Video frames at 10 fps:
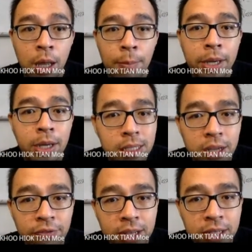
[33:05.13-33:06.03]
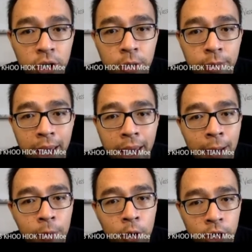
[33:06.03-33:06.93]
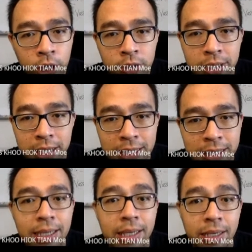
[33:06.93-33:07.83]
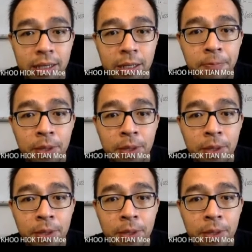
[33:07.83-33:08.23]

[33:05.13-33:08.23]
Because if there's going to be air molecules inside here,